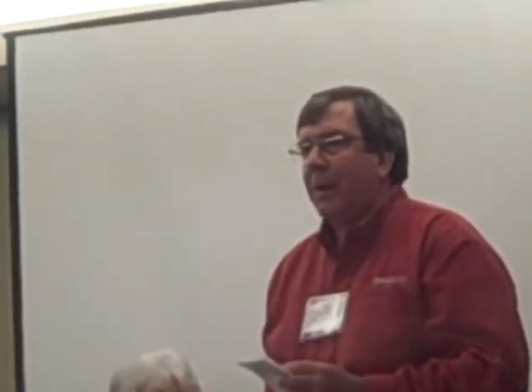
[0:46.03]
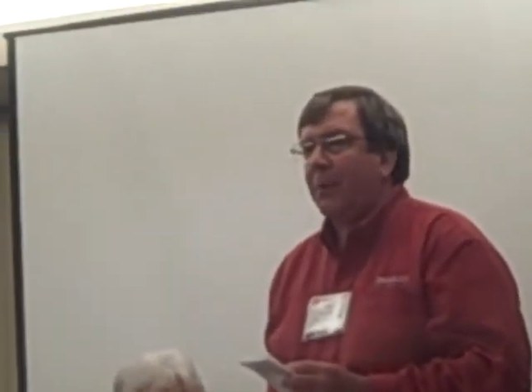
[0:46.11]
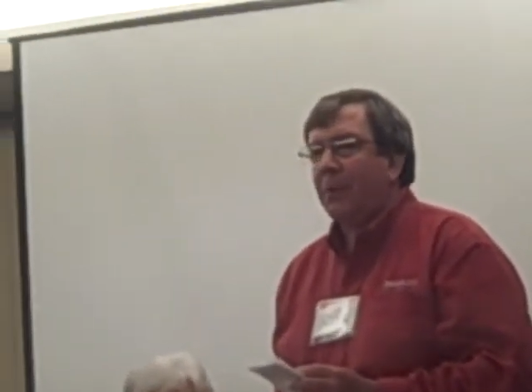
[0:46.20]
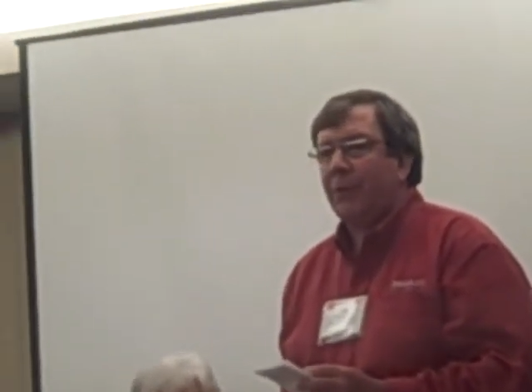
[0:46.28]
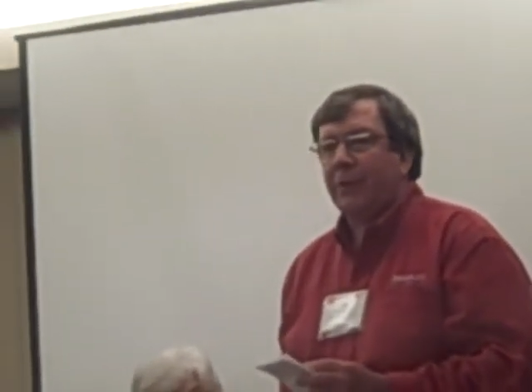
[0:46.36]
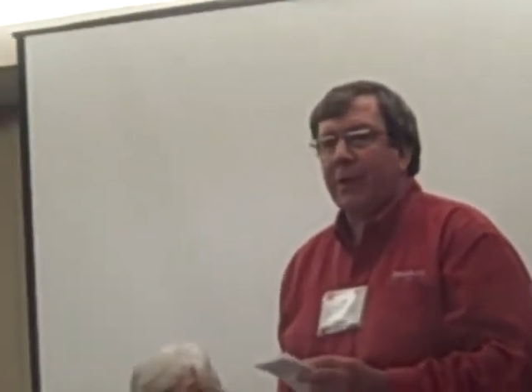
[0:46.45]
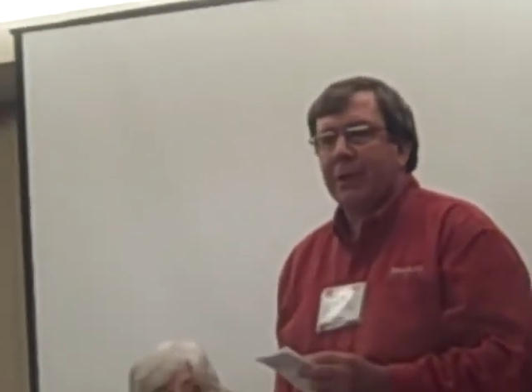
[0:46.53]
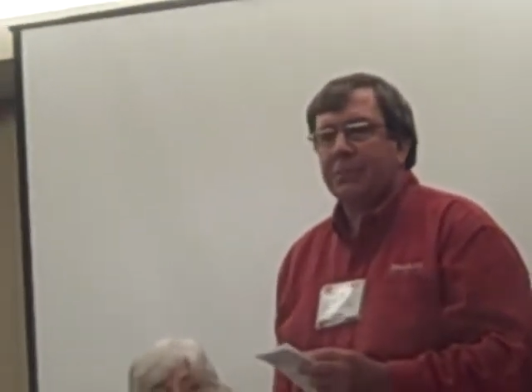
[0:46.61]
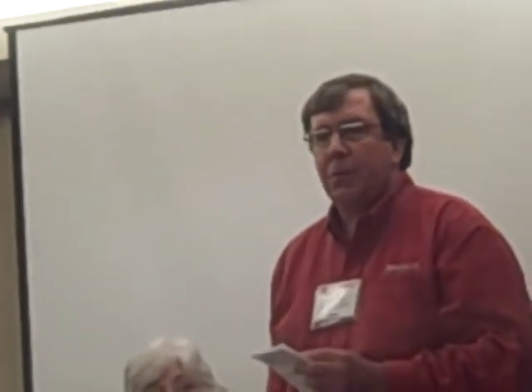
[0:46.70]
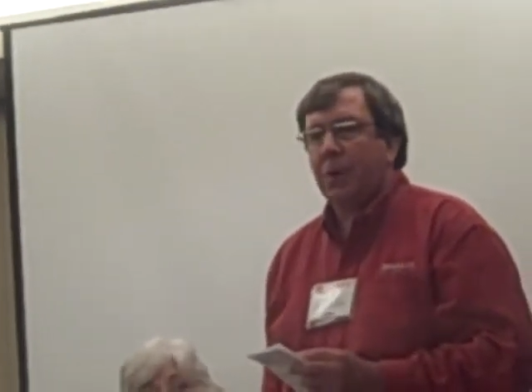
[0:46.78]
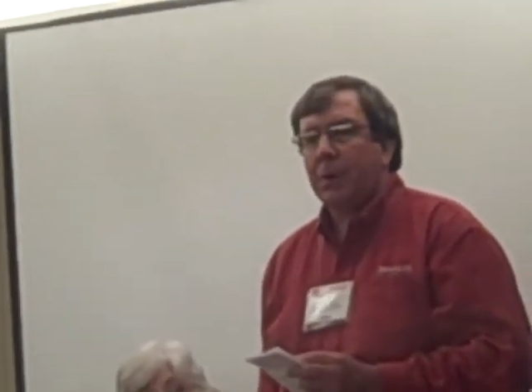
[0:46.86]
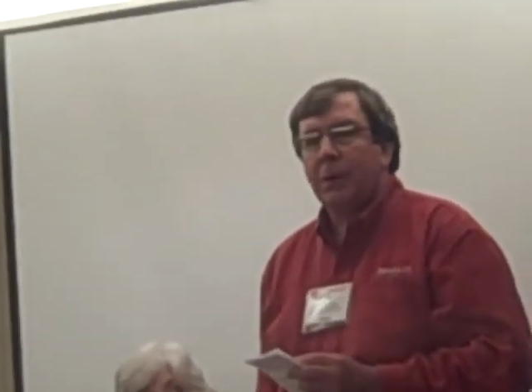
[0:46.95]
manual of the
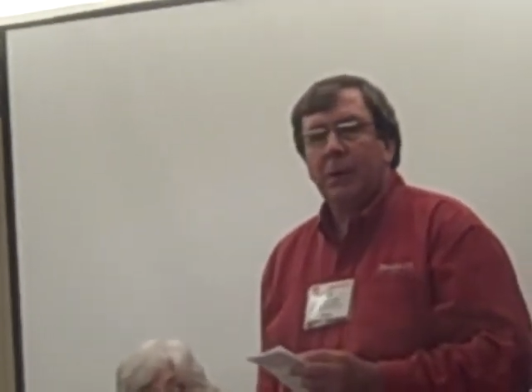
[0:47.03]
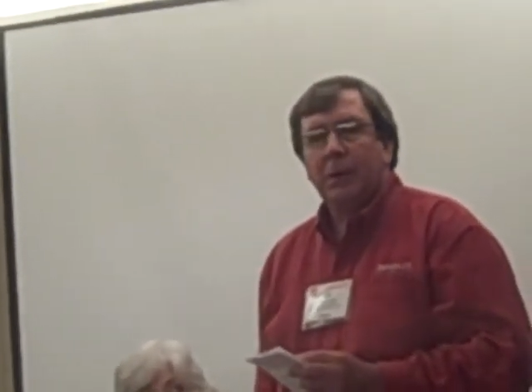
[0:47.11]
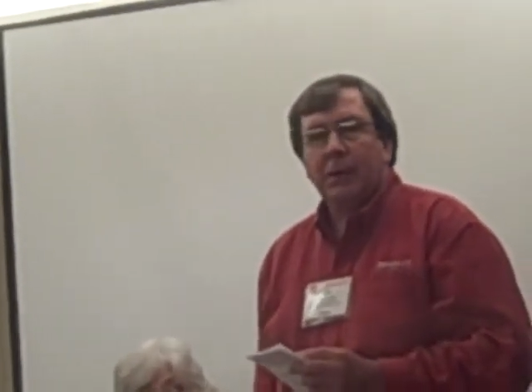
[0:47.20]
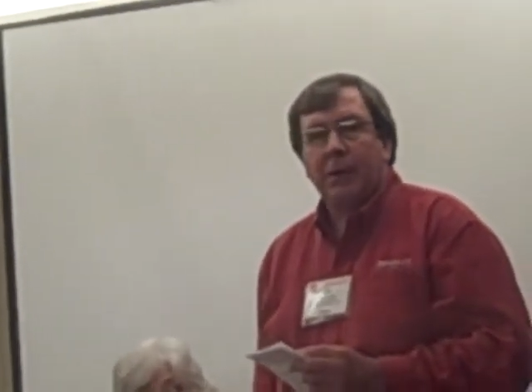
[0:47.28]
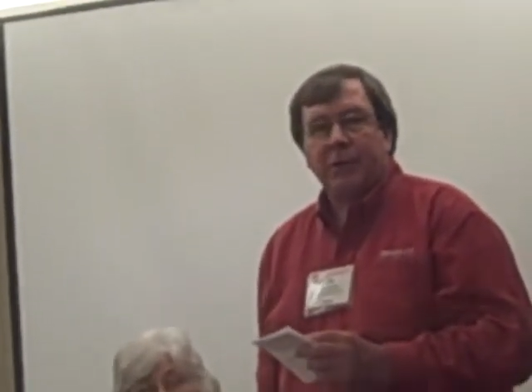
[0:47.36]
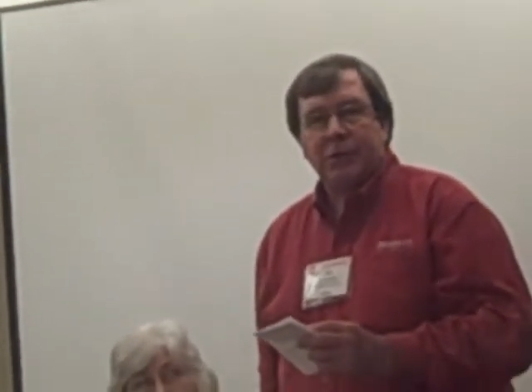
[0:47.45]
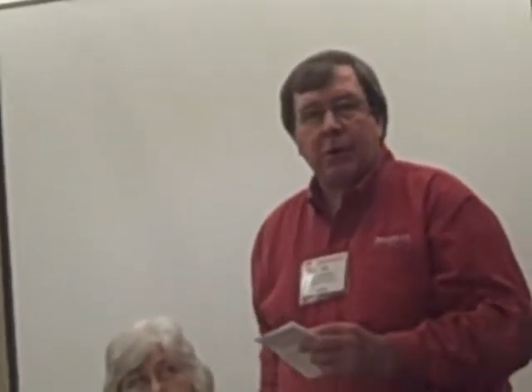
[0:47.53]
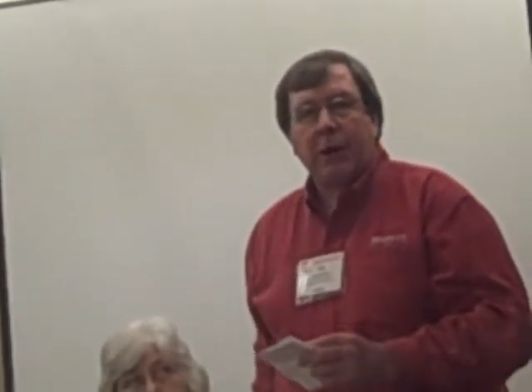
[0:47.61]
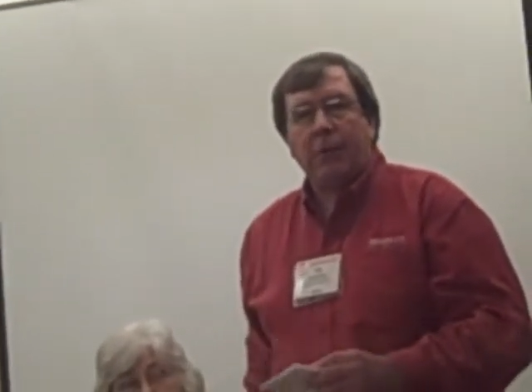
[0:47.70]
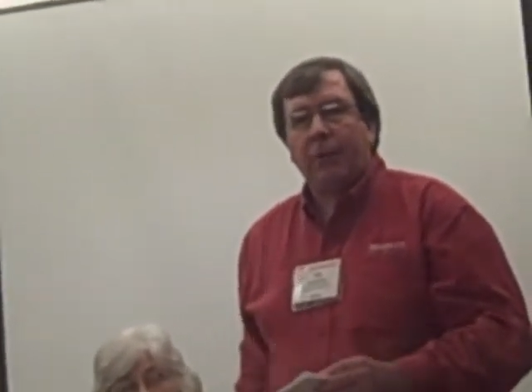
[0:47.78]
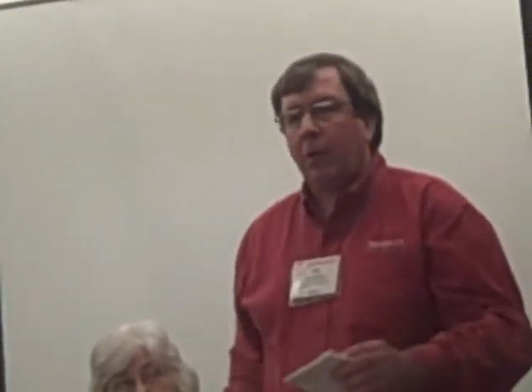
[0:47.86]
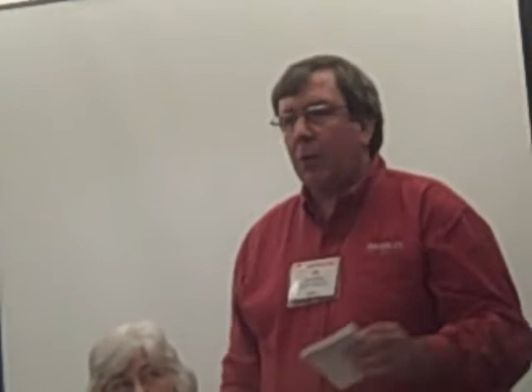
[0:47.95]
textbook. Now, they start
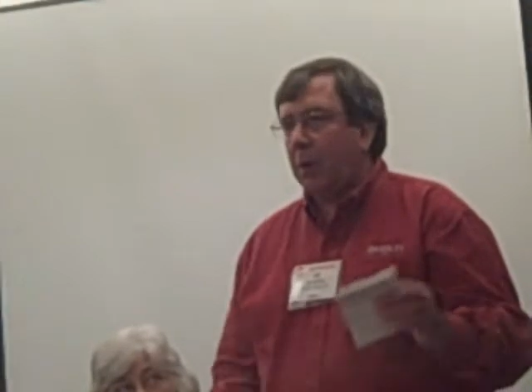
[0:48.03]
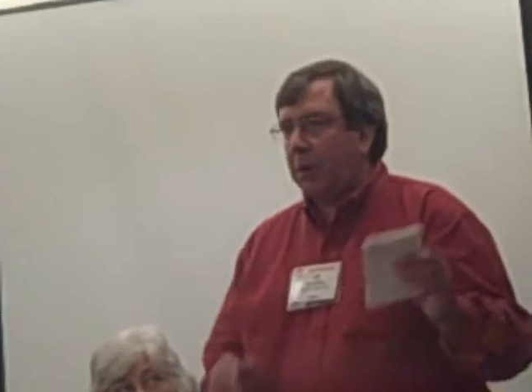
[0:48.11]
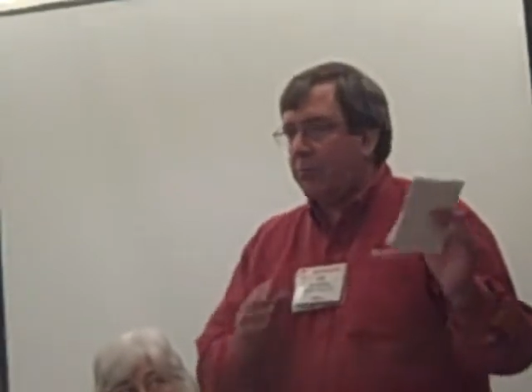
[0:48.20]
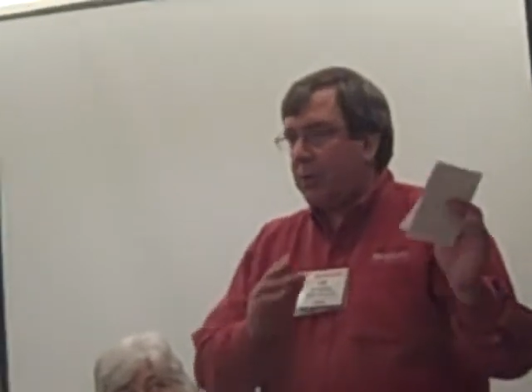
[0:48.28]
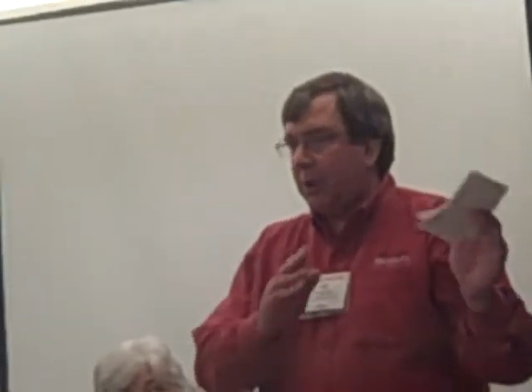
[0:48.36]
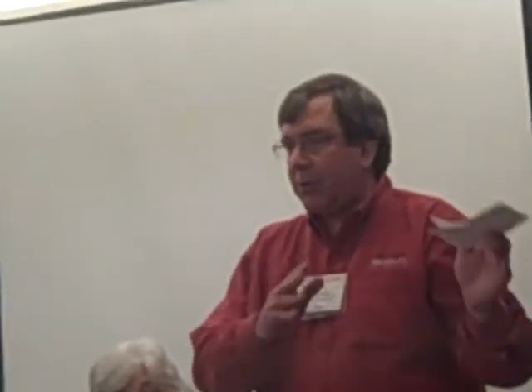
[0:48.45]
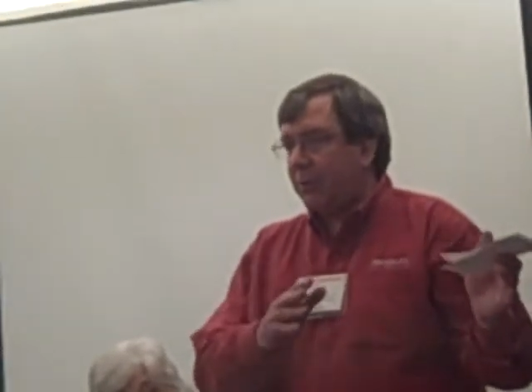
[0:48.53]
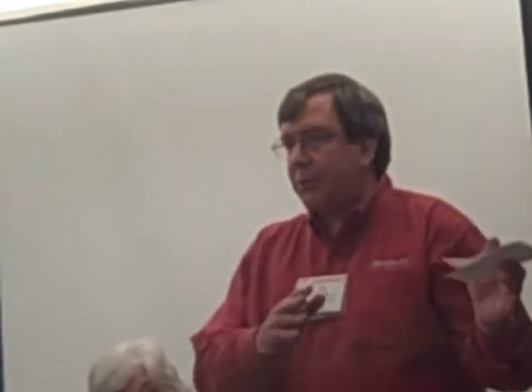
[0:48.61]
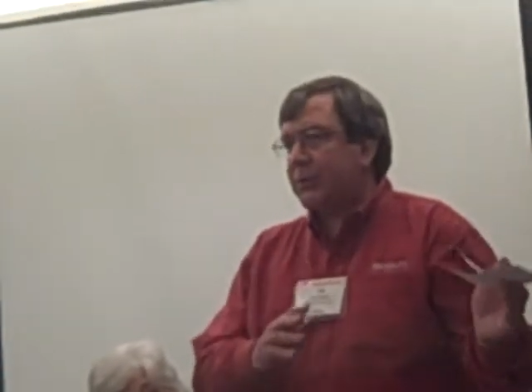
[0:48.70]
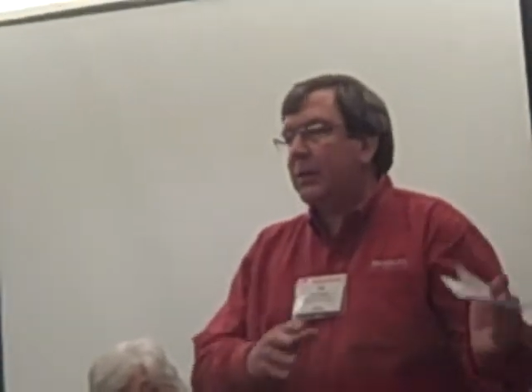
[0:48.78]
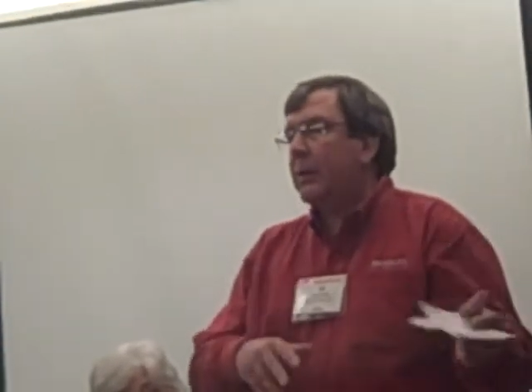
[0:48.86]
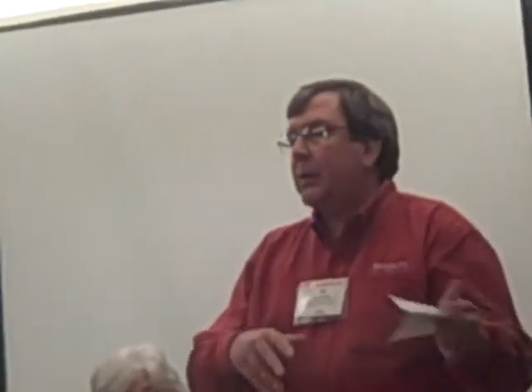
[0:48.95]
out with the learning
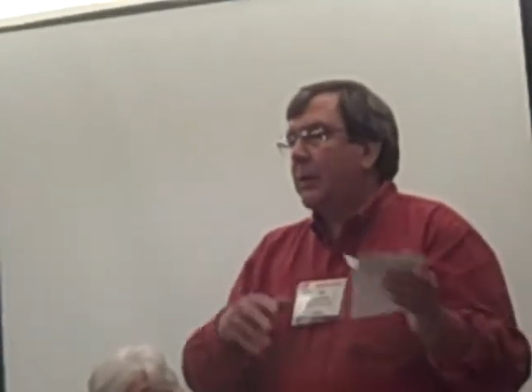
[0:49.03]
objectives.